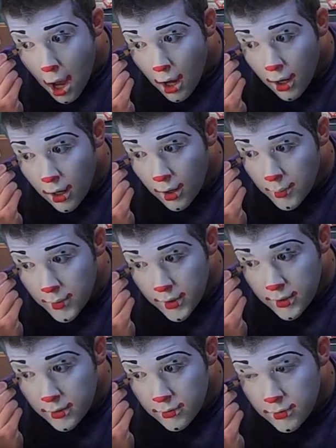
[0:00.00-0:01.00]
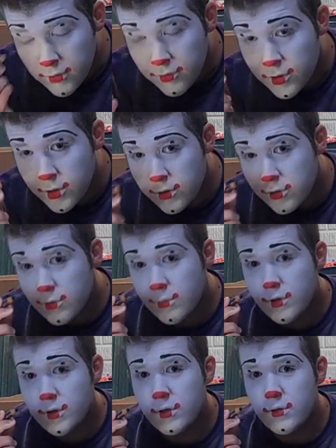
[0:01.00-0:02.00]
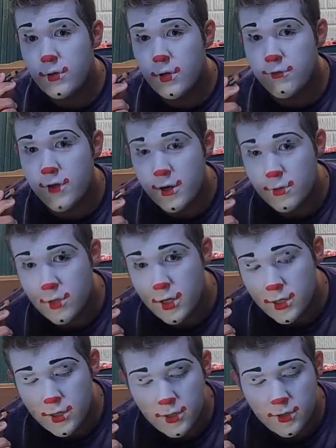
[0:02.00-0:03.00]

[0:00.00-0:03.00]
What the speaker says: And if you're going to do a fatter line like